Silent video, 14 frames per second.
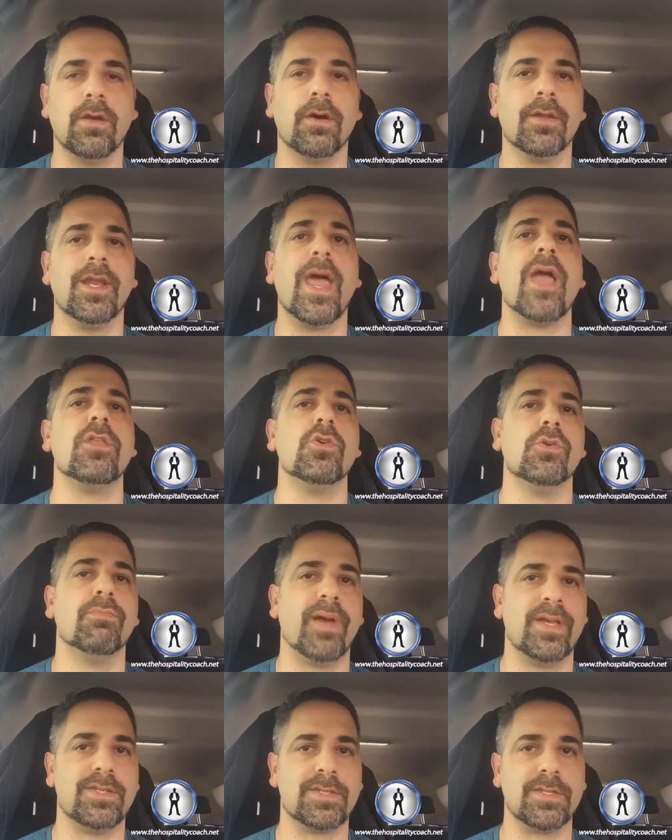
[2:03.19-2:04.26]
on an annual
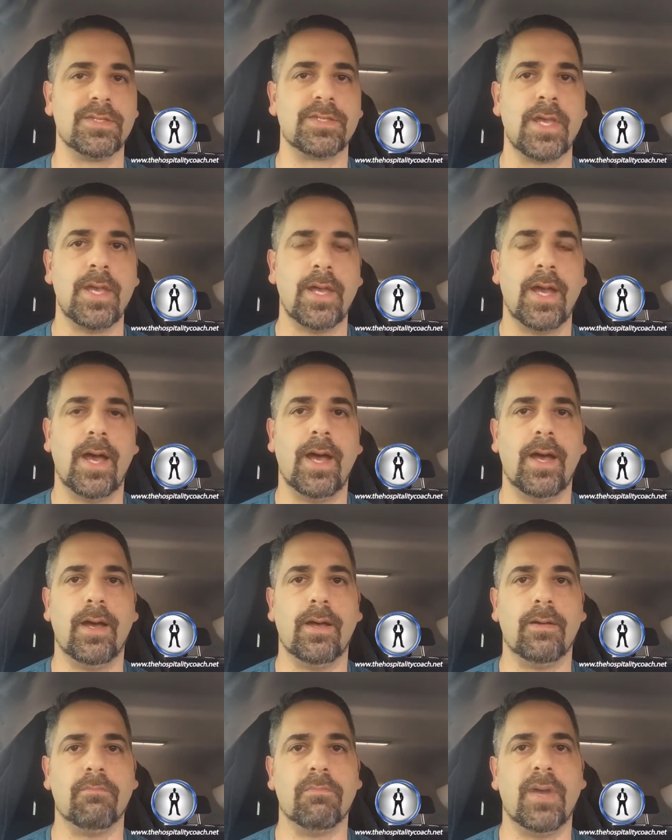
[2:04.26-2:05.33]
basis are